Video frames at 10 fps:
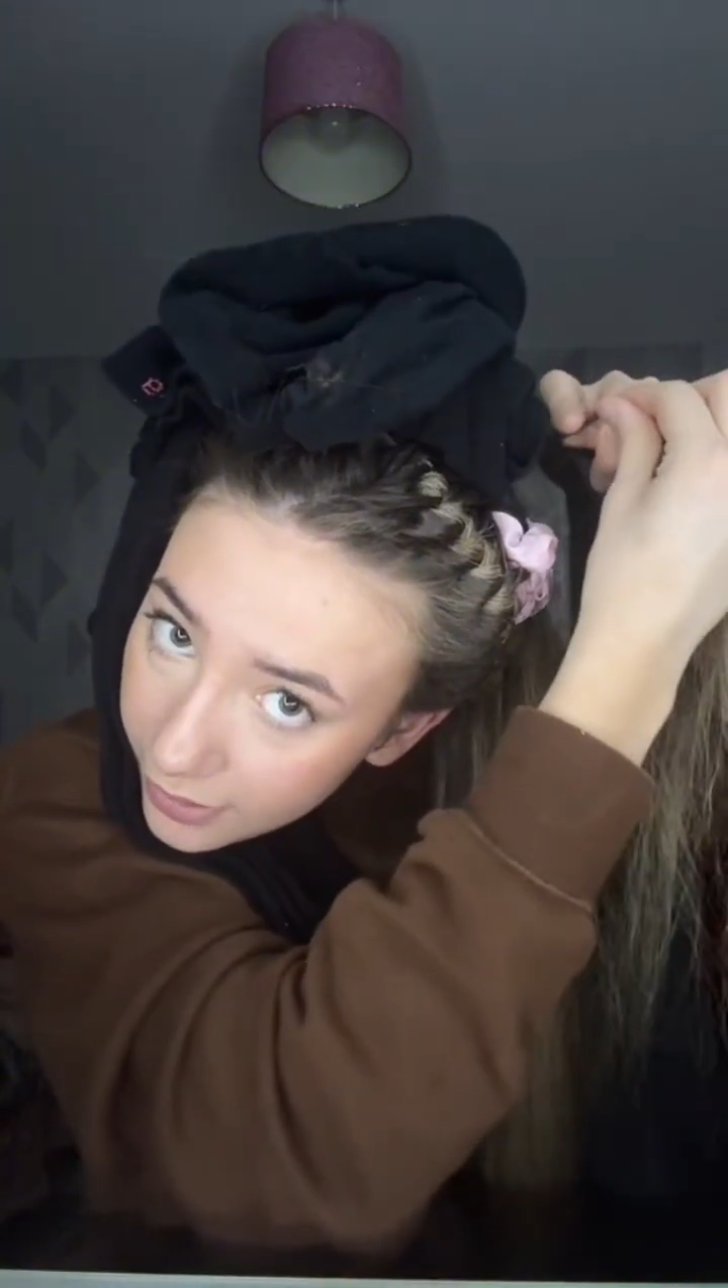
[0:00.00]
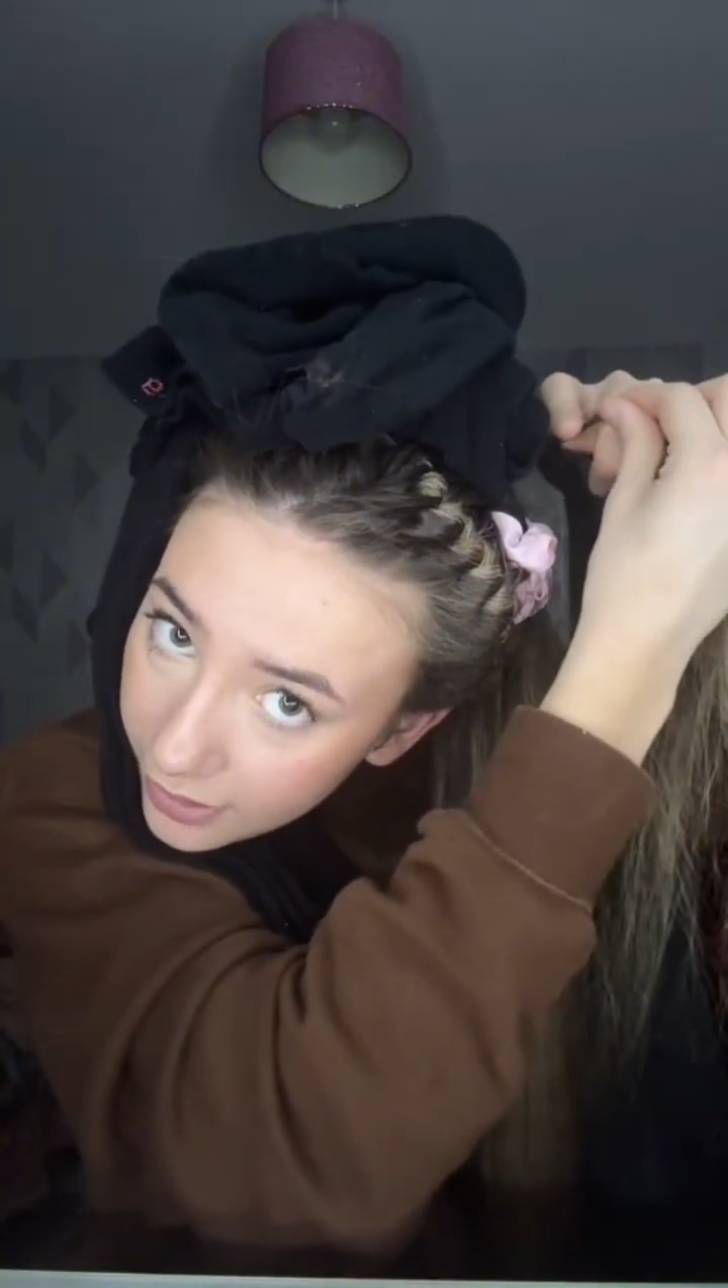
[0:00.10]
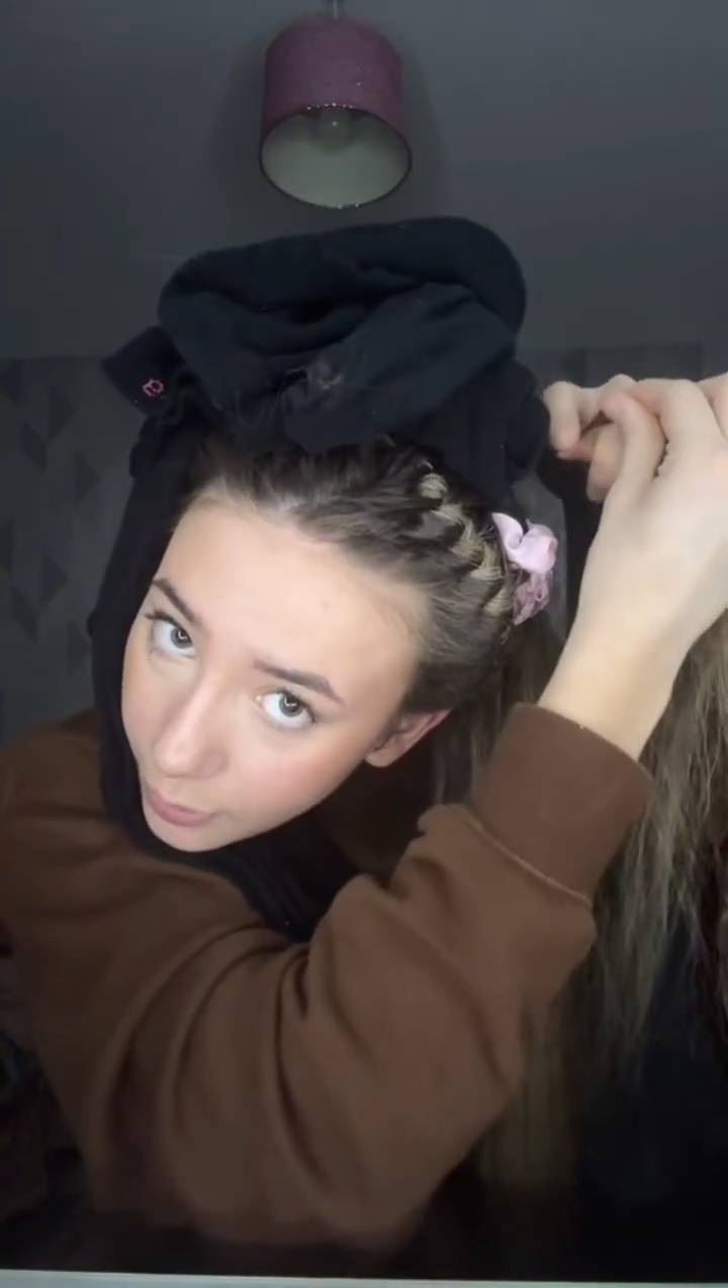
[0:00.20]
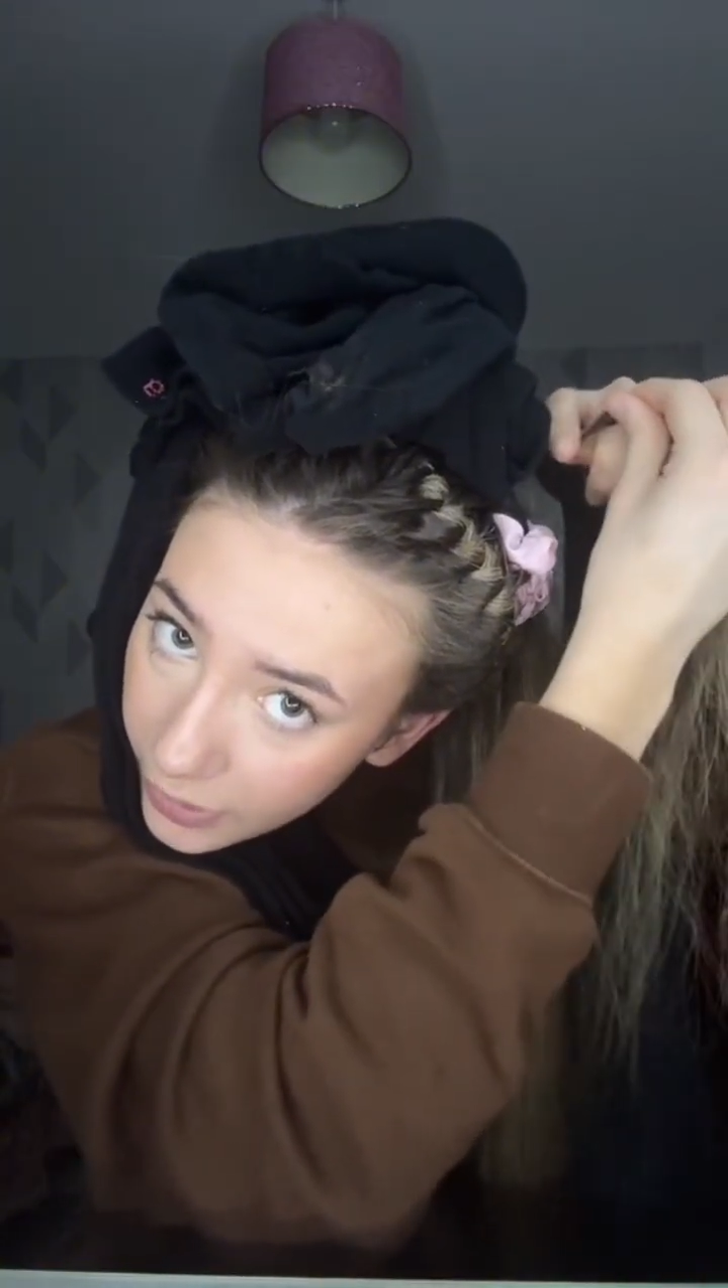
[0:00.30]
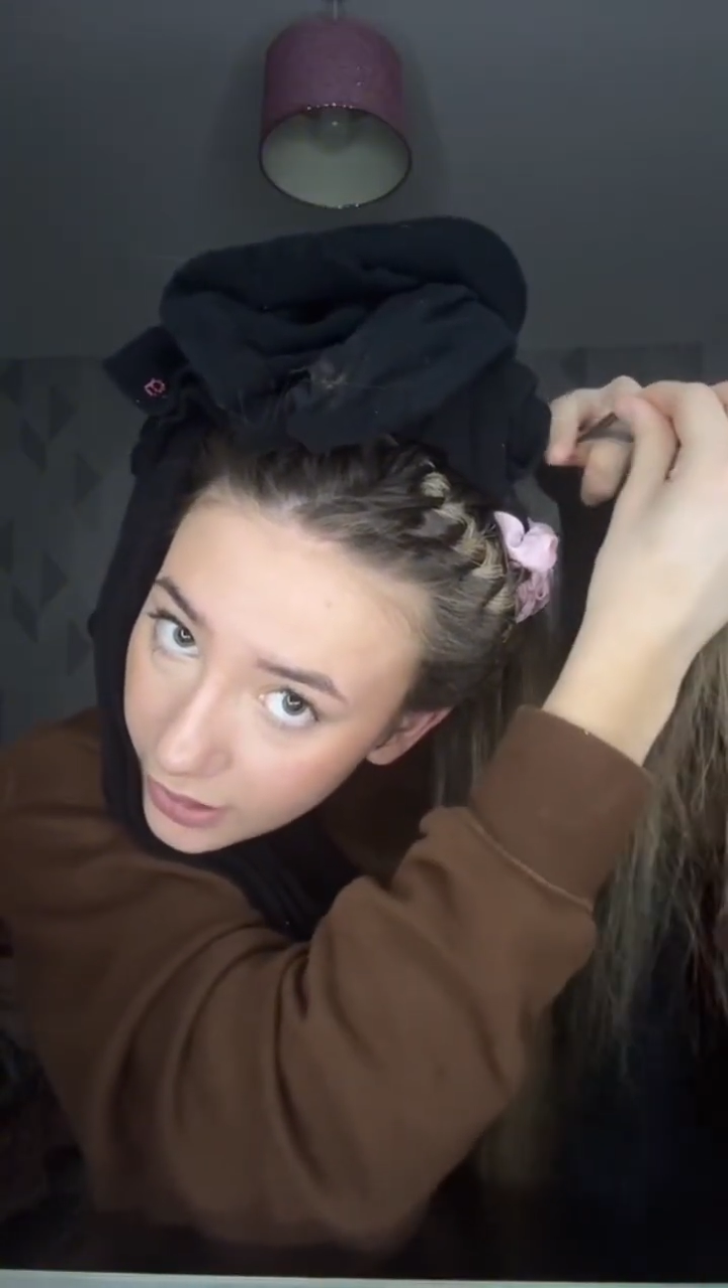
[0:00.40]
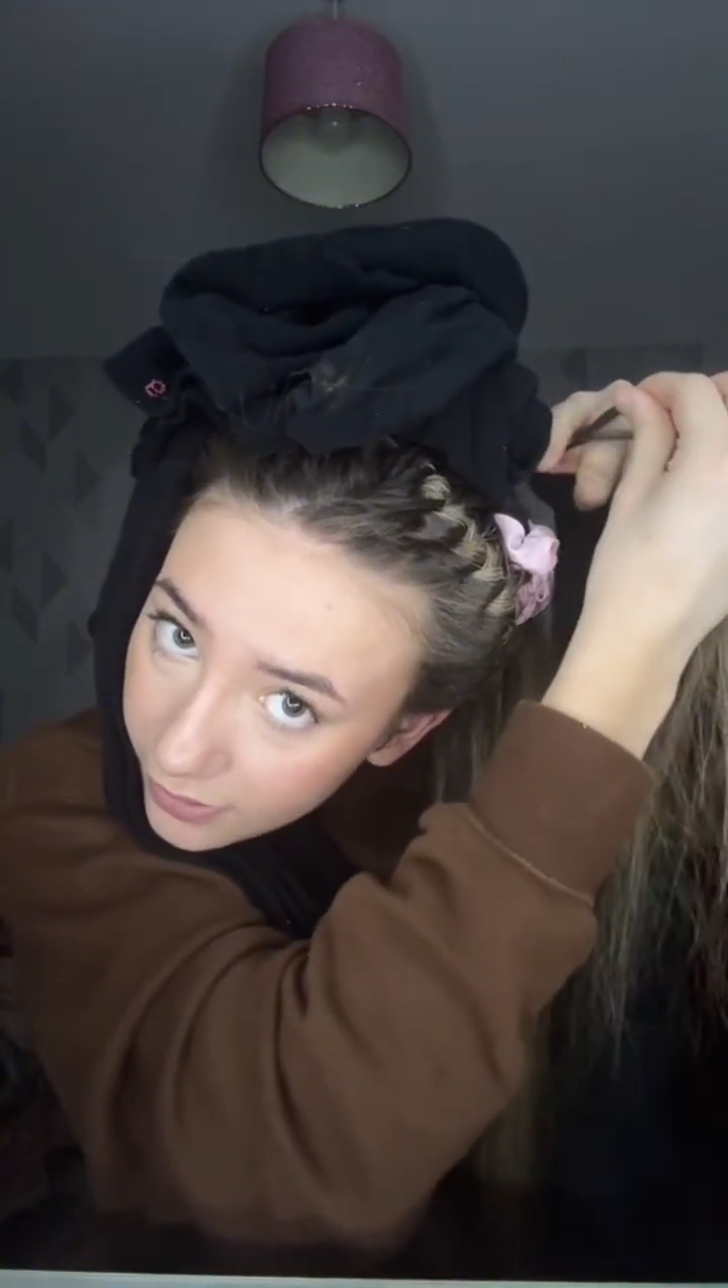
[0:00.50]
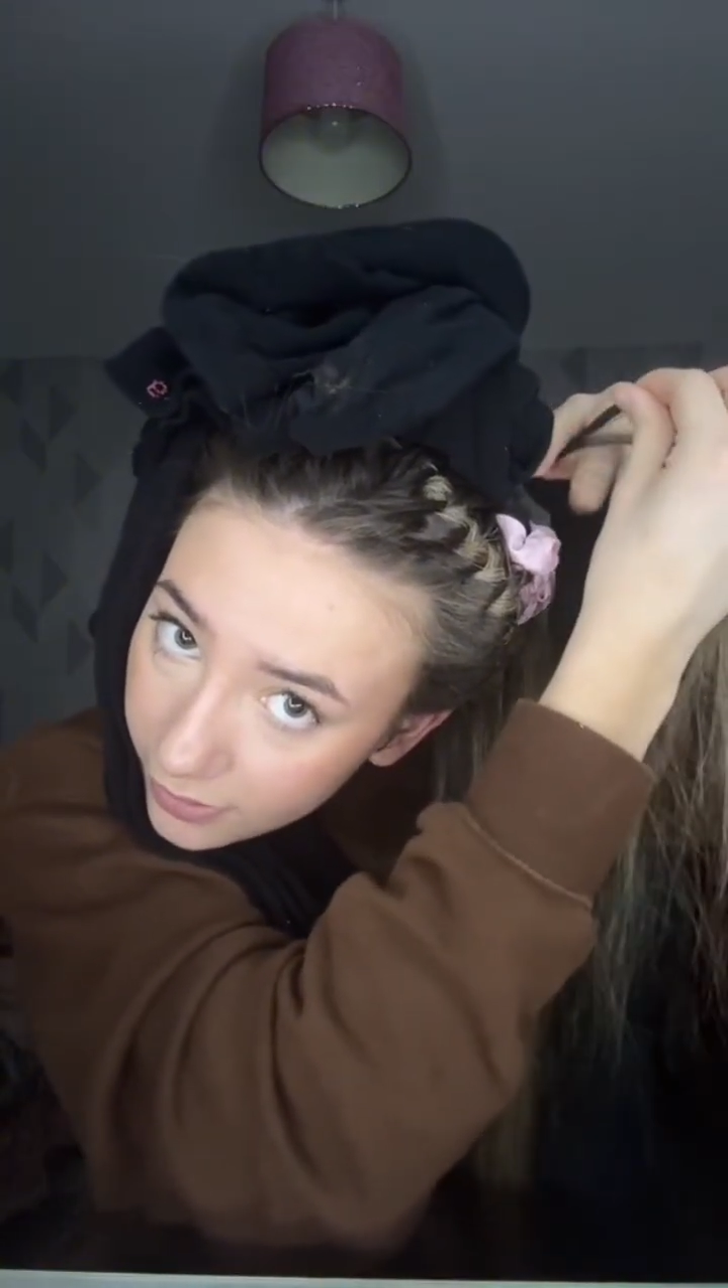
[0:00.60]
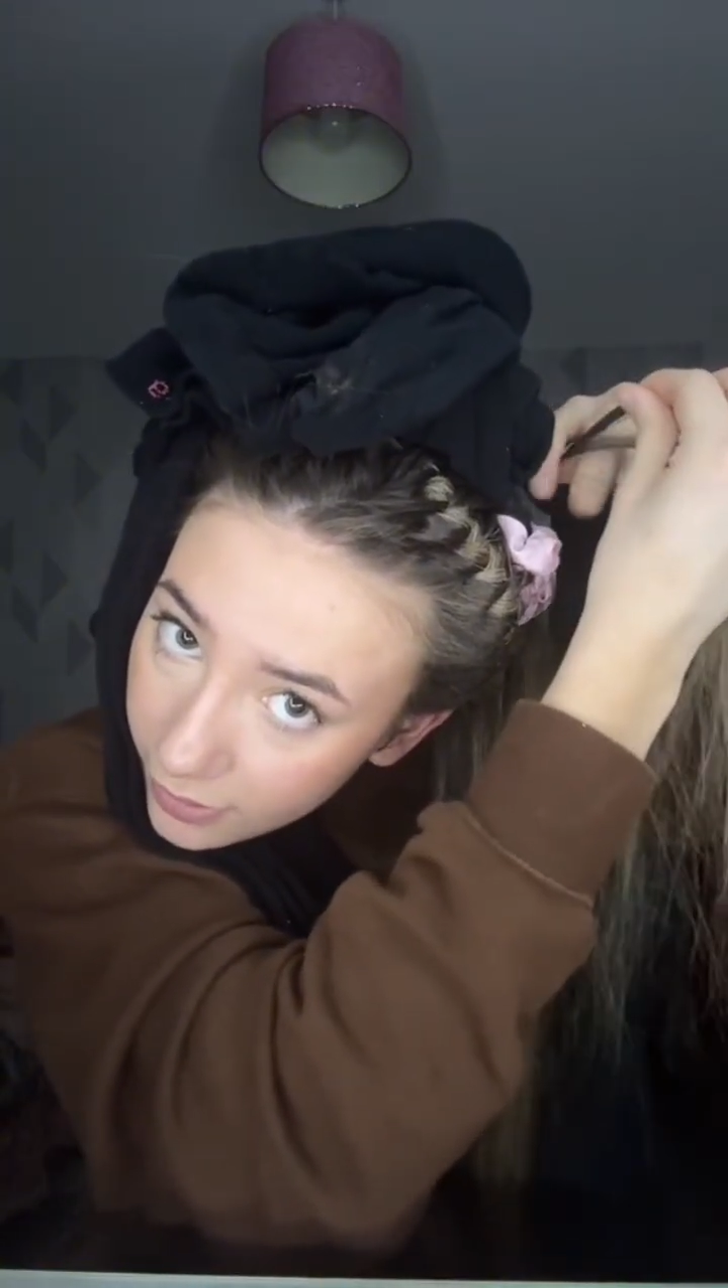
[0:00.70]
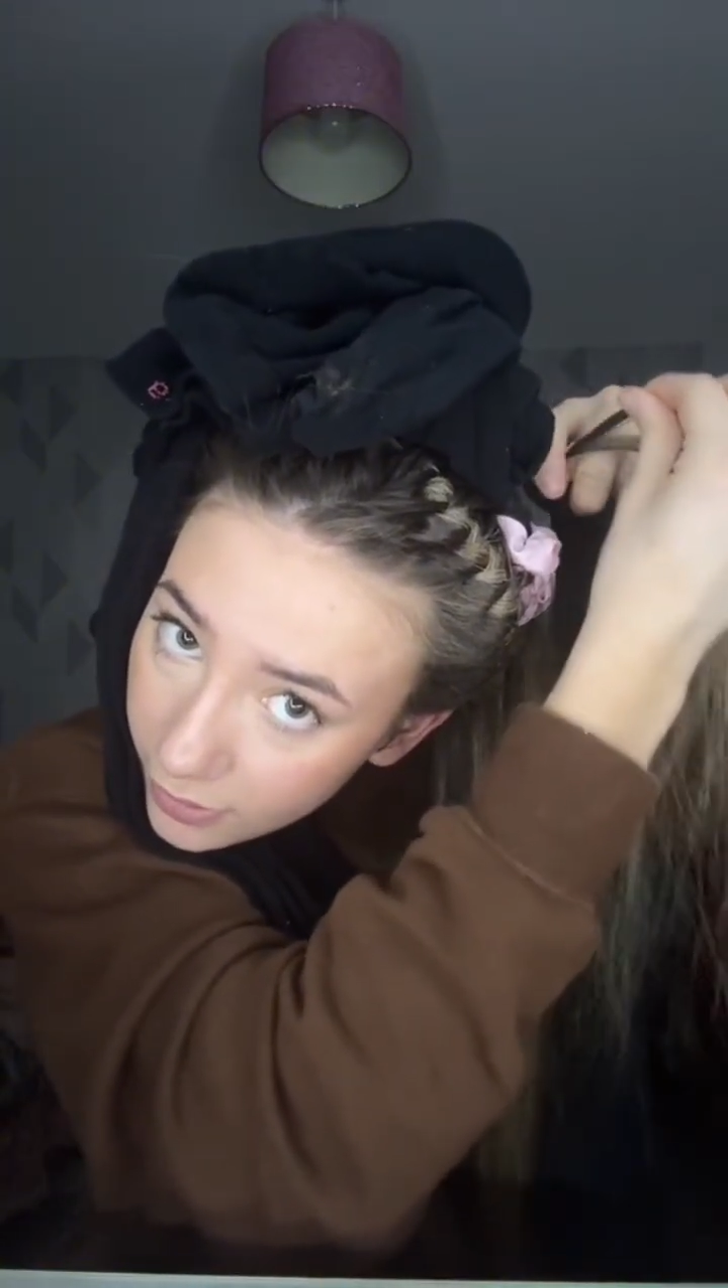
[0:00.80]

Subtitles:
this piece.